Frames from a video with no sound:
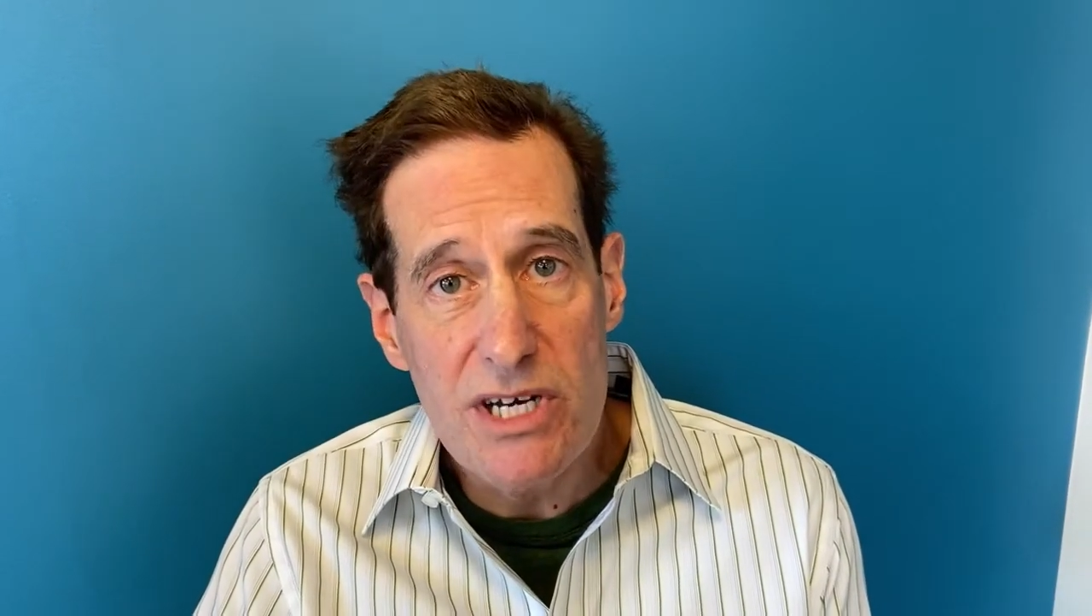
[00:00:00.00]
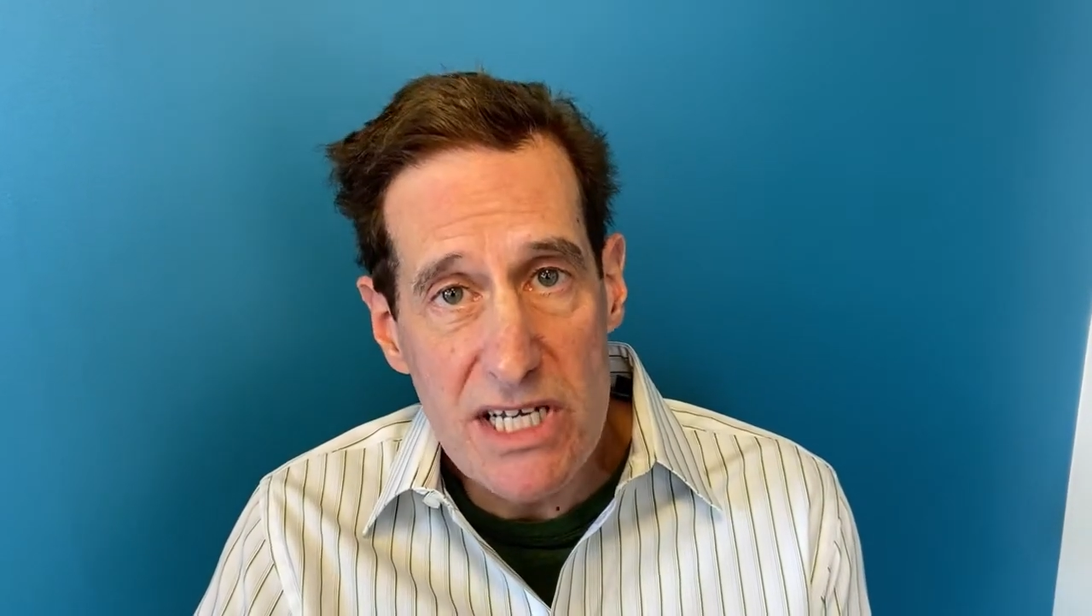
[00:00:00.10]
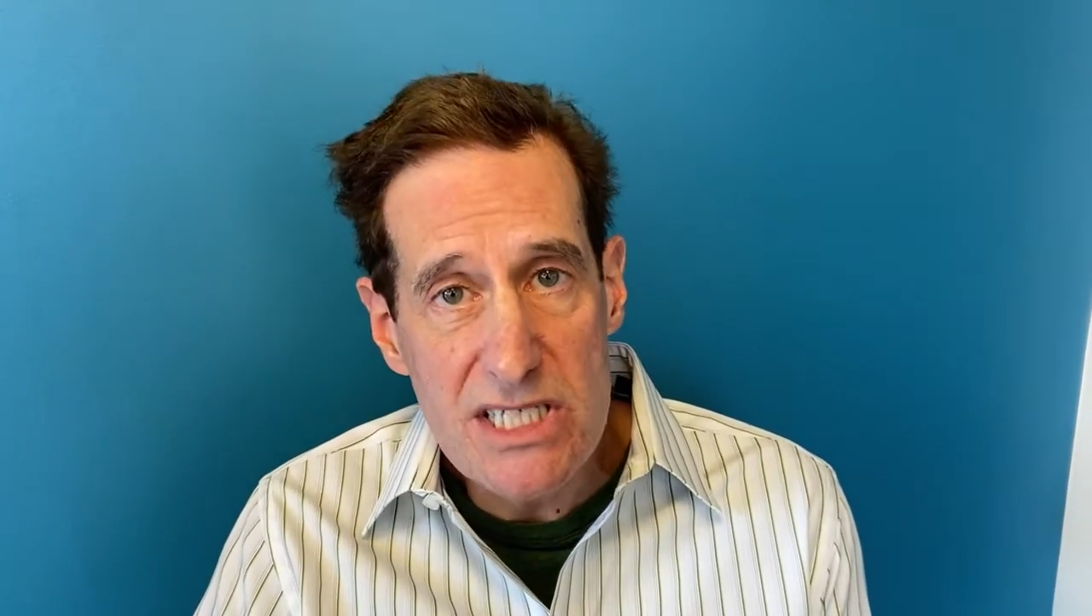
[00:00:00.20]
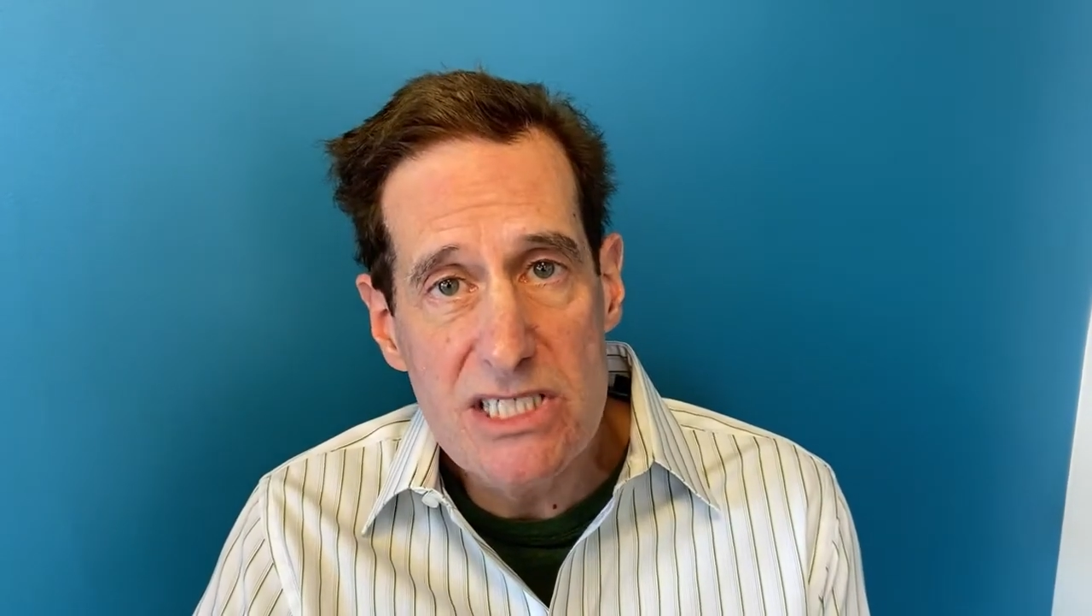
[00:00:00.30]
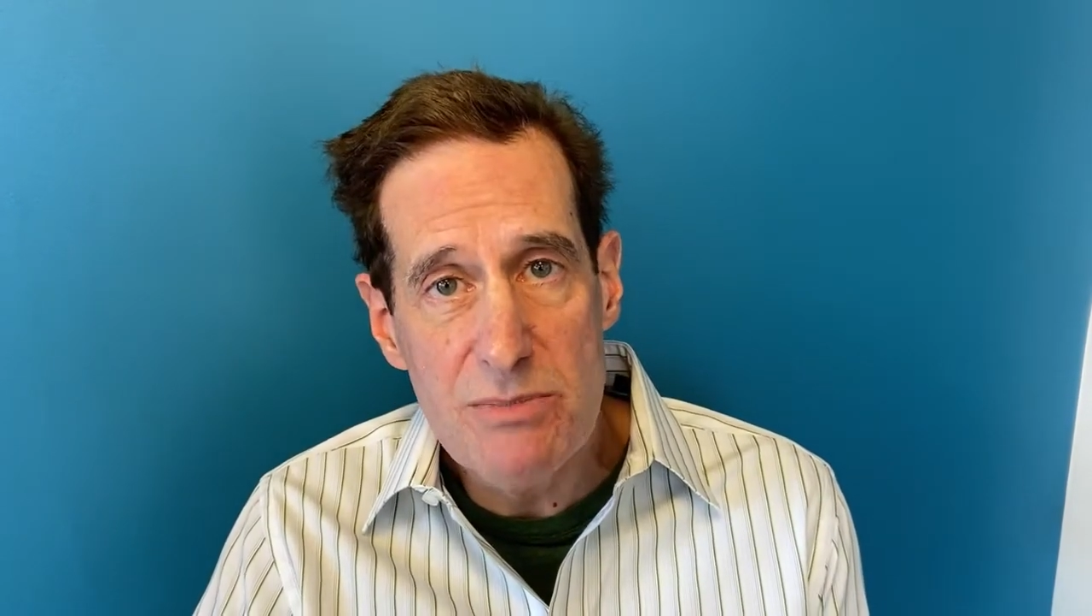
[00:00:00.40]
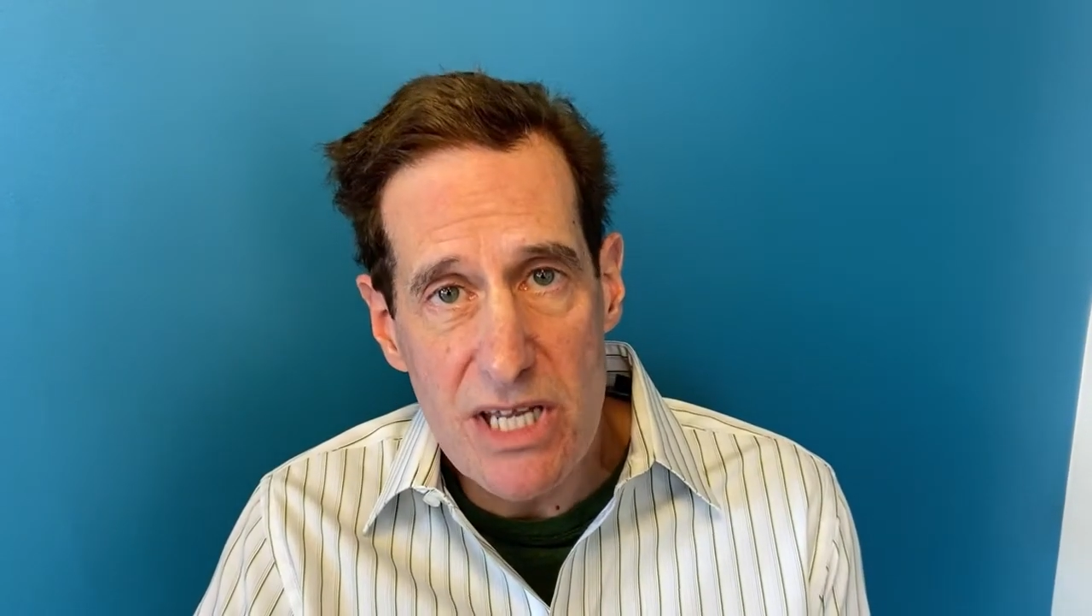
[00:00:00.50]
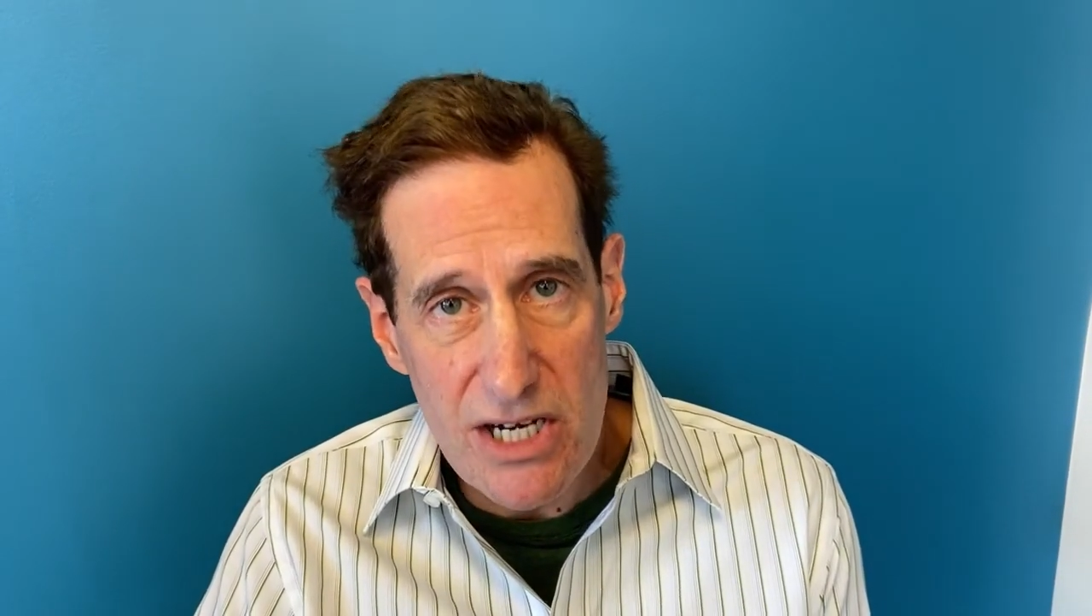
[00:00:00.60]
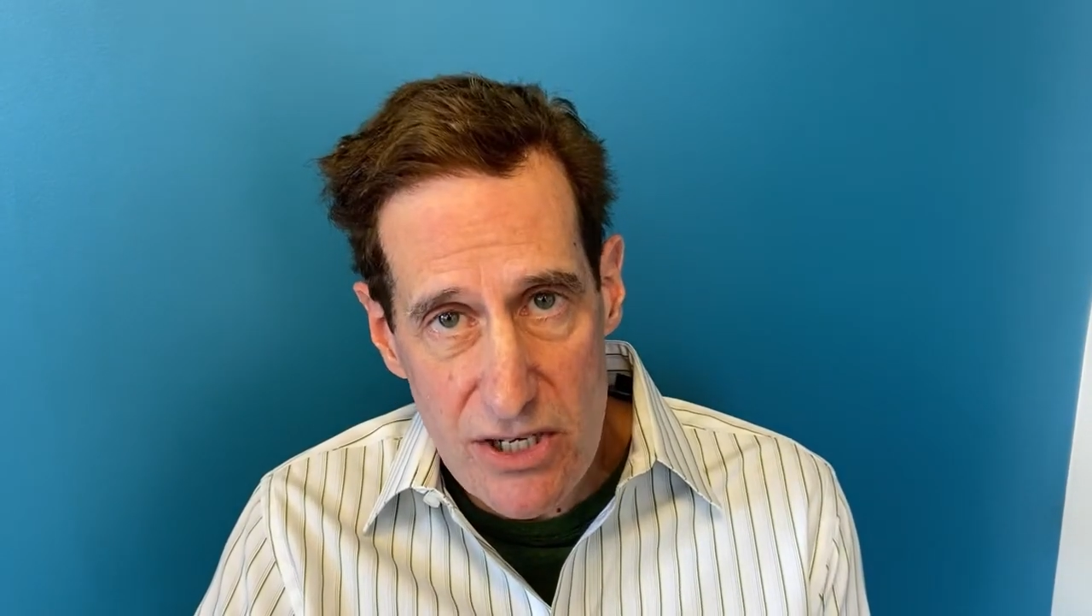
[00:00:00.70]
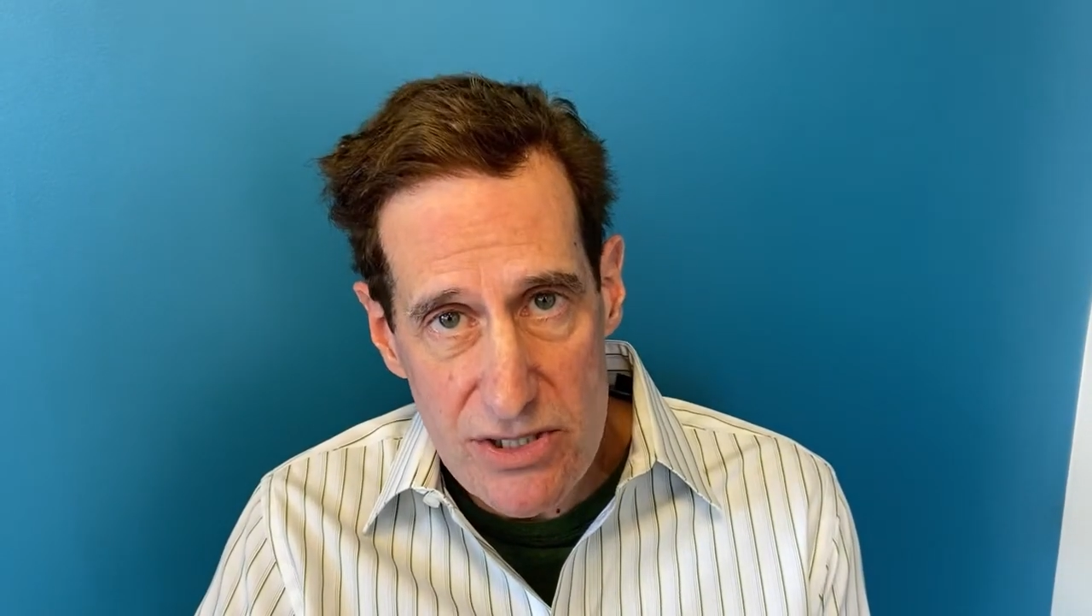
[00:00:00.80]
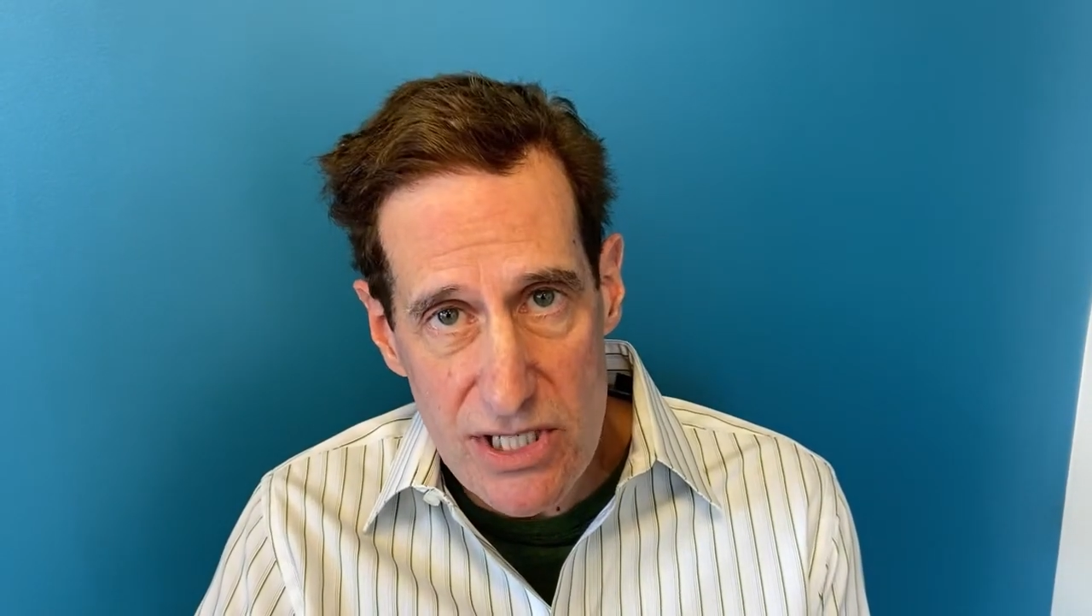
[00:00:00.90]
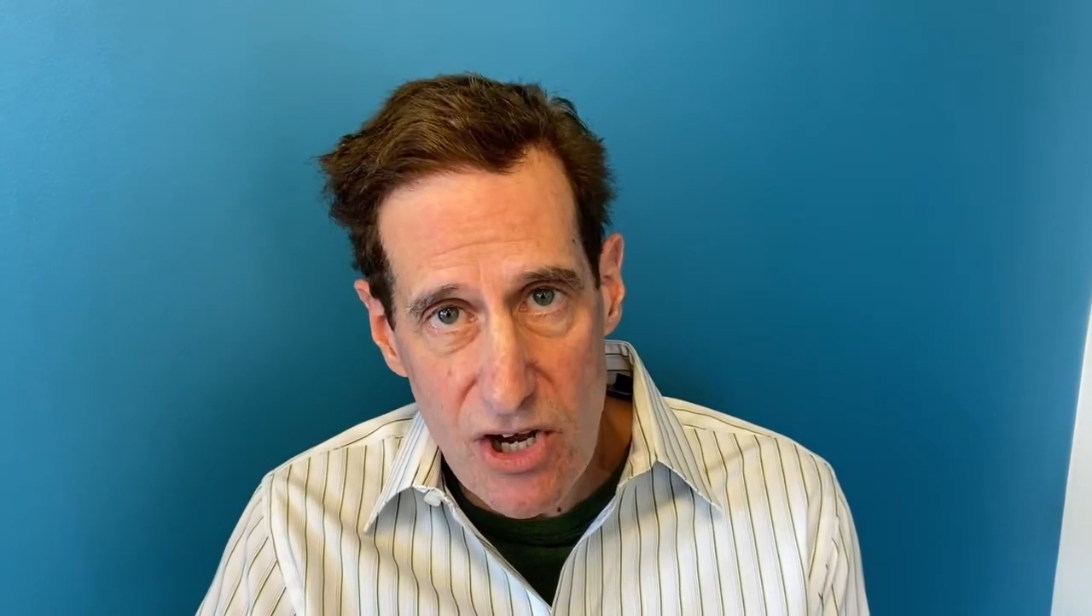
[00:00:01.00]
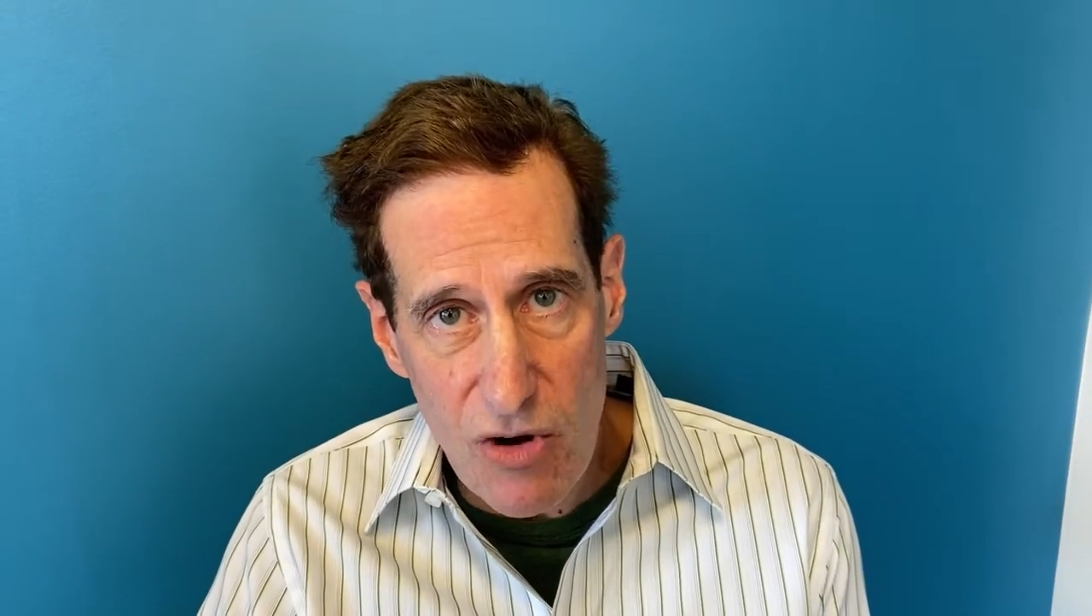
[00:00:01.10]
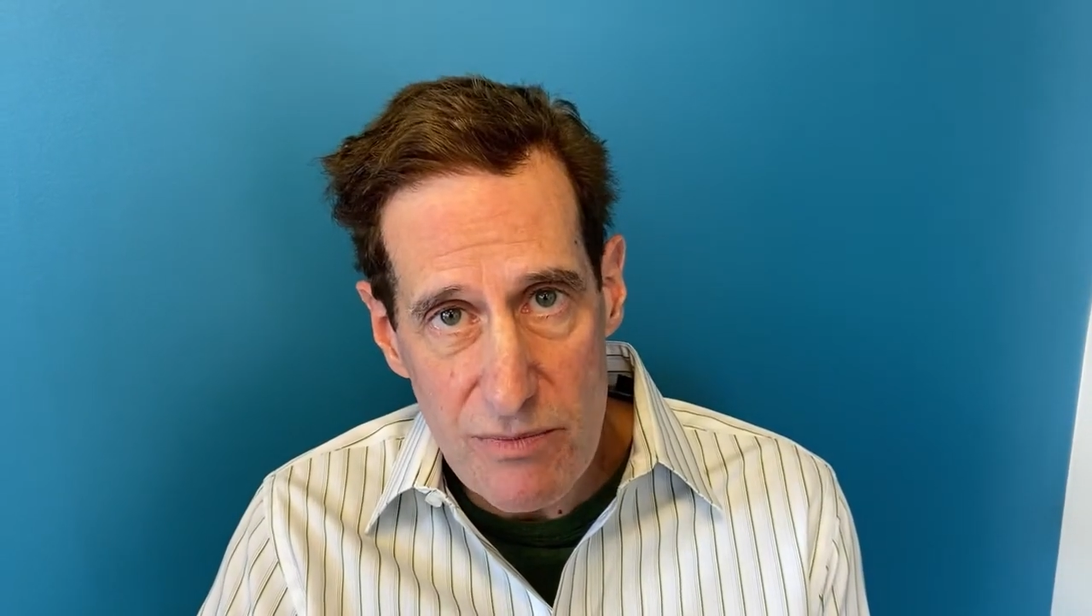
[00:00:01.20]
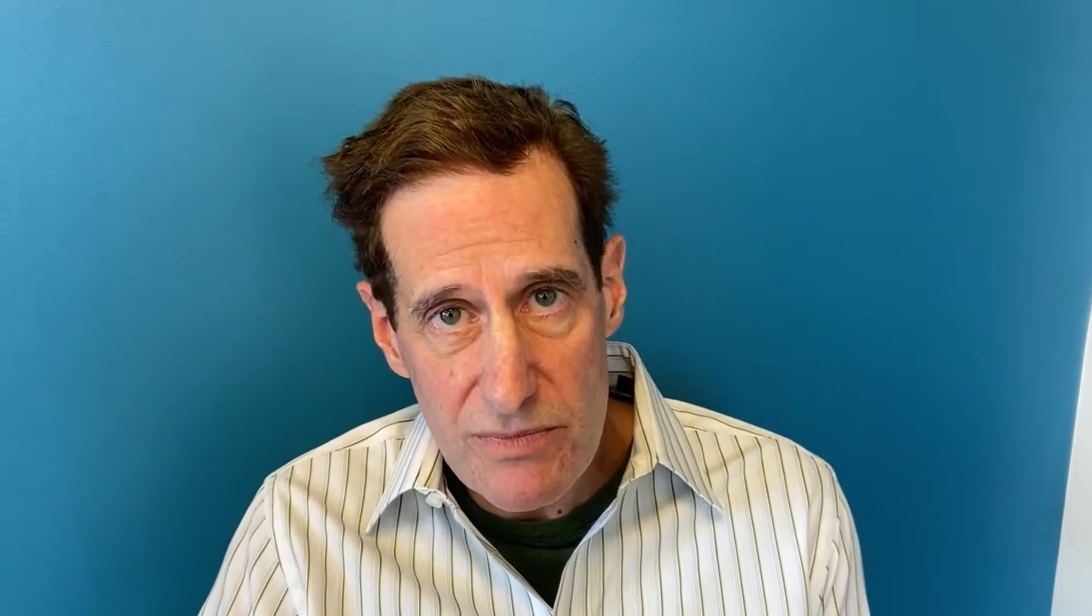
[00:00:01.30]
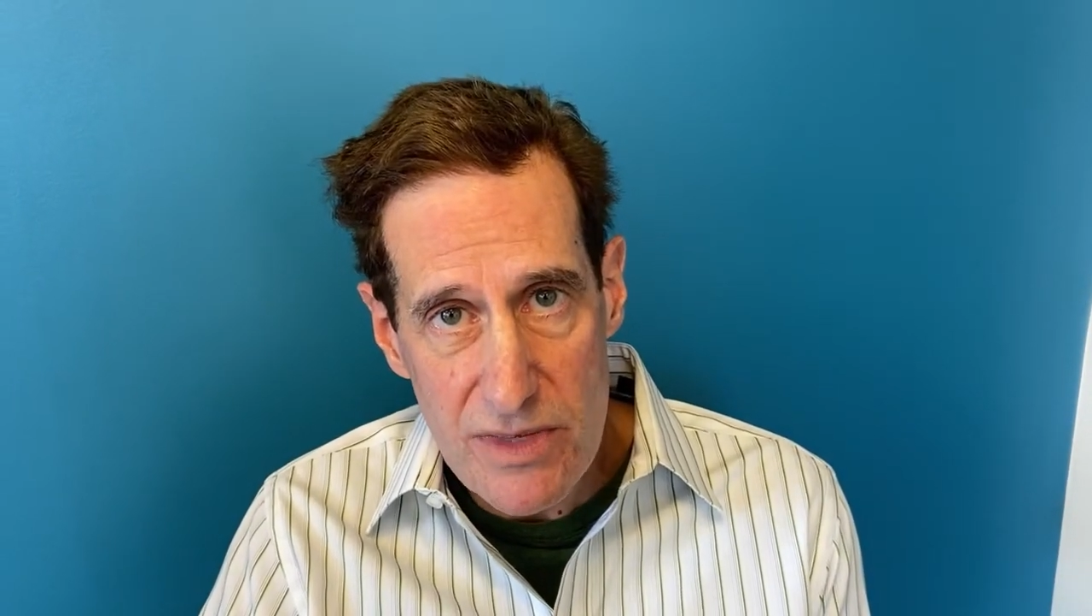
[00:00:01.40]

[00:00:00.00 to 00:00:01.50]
needs to be in a nursing home,